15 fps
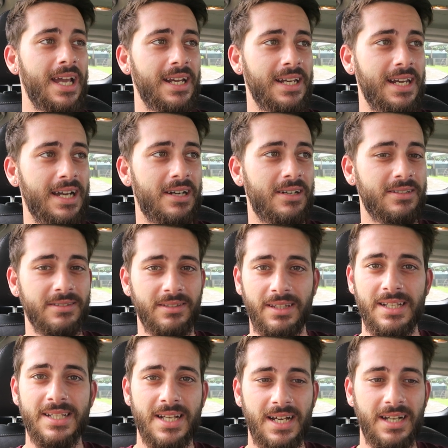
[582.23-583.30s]
and now
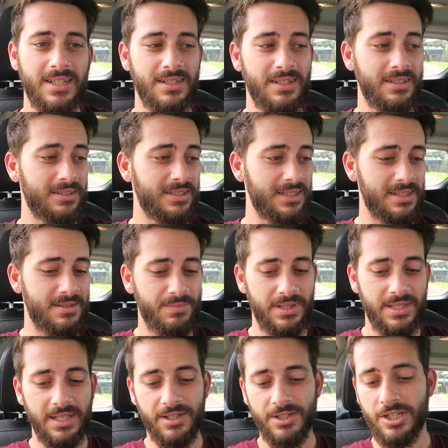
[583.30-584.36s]
this car is
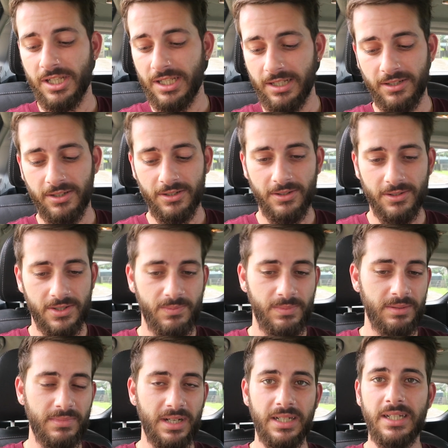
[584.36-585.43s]
potentially going to cost
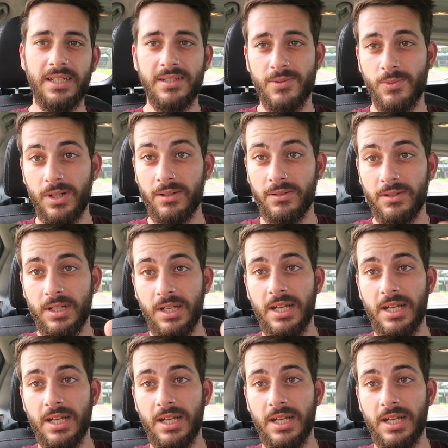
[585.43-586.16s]
me money as well.